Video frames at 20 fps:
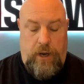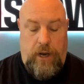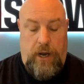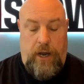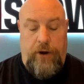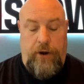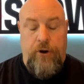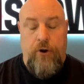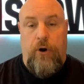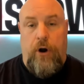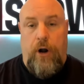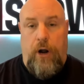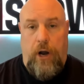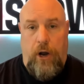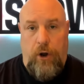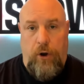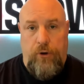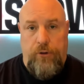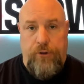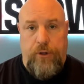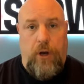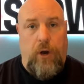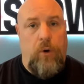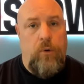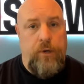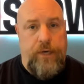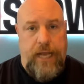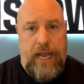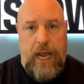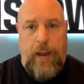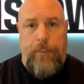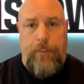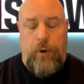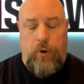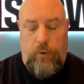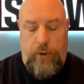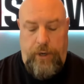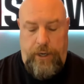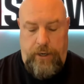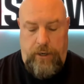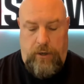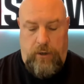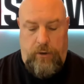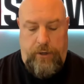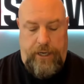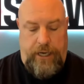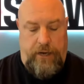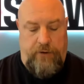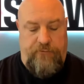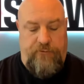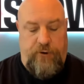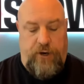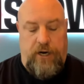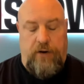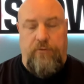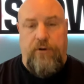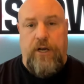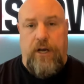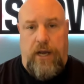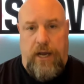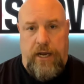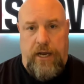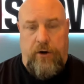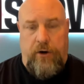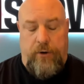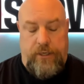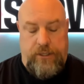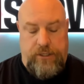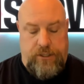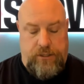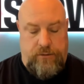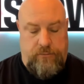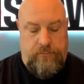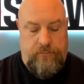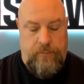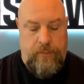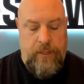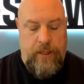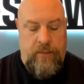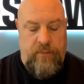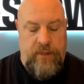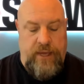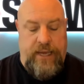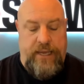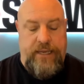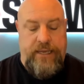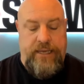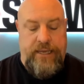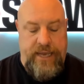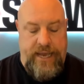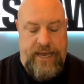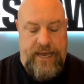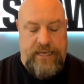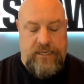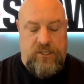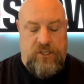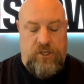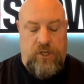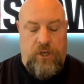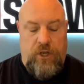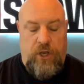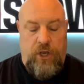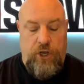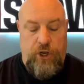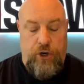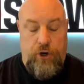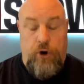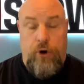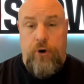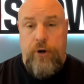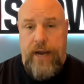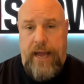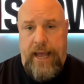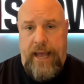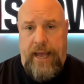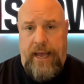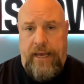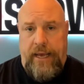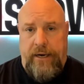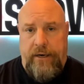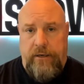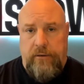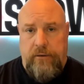under oath on Capitol Hill in front of Congress that yes, your dad,